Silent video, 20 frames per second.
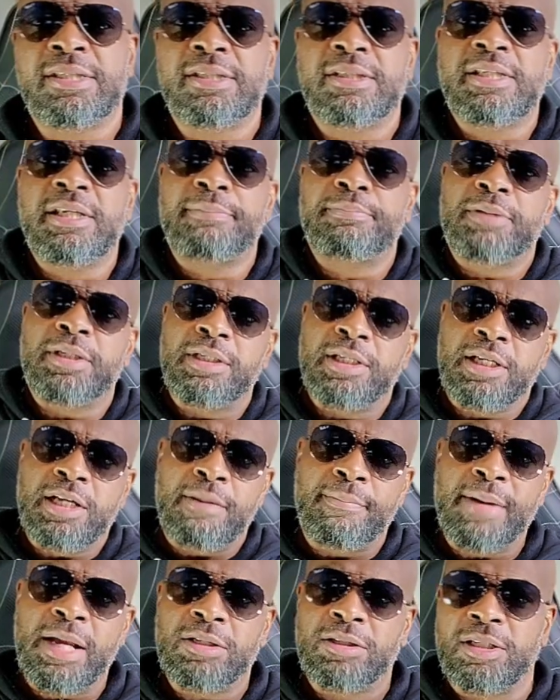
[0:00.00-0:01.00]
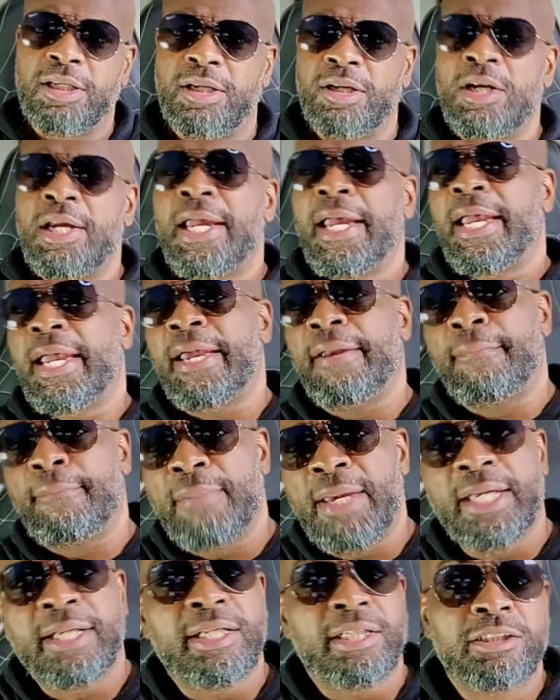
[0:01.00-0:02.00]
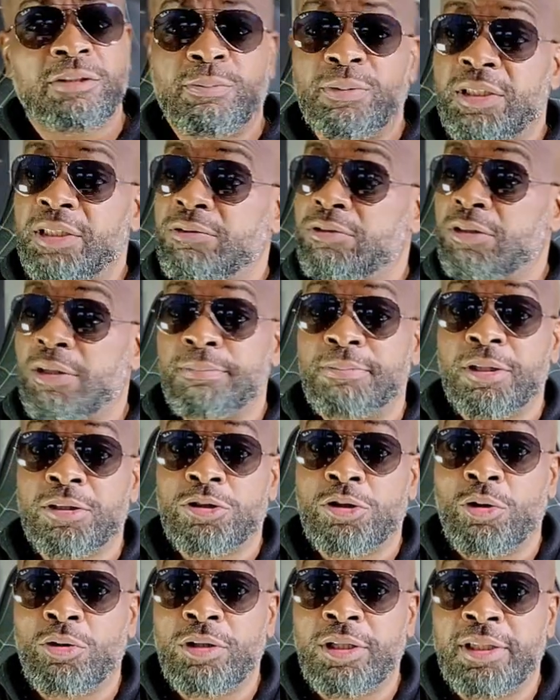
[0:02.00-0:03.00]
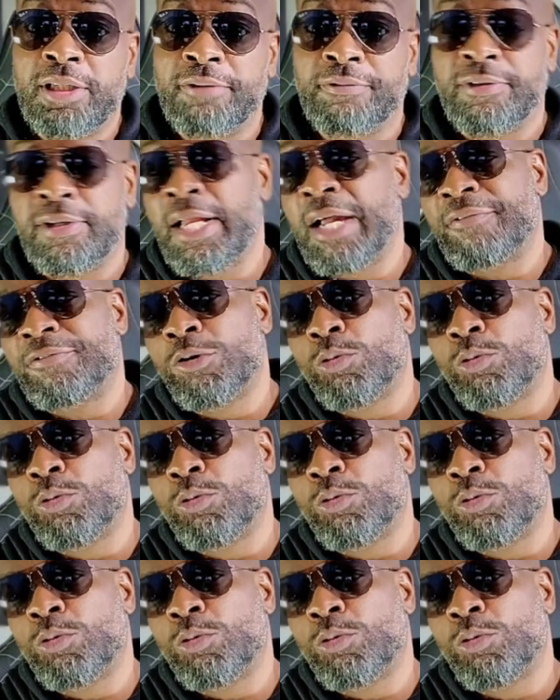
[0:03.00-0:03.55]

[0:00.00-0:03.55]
attempting to come out there and make us believe something totally different. Now, if you're